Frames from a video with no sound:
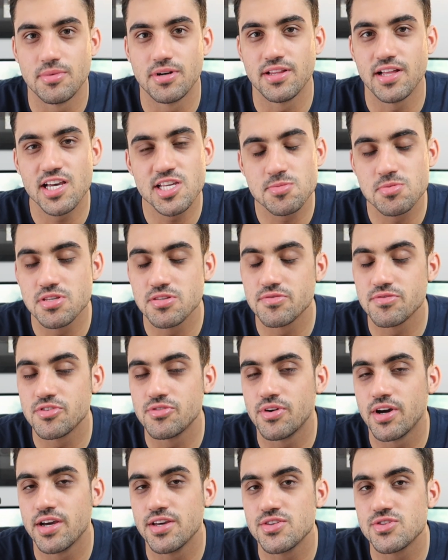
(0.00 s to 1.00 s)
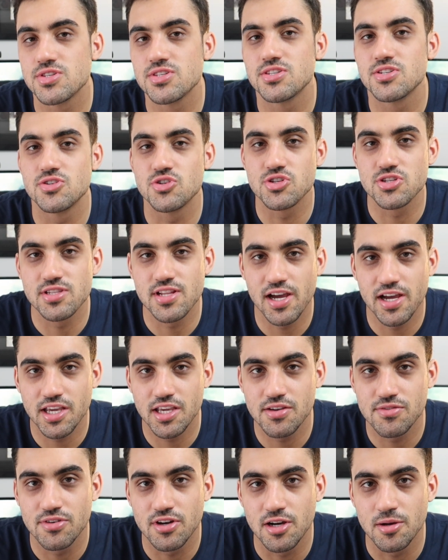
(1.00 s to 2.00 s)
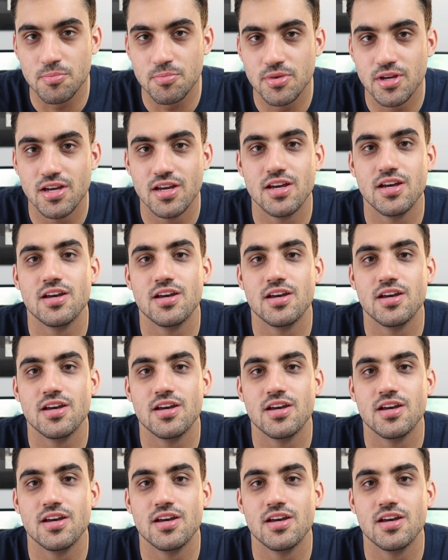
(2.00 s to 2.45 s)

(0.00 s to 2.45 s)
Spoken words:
My last piece of advice is to just not give up.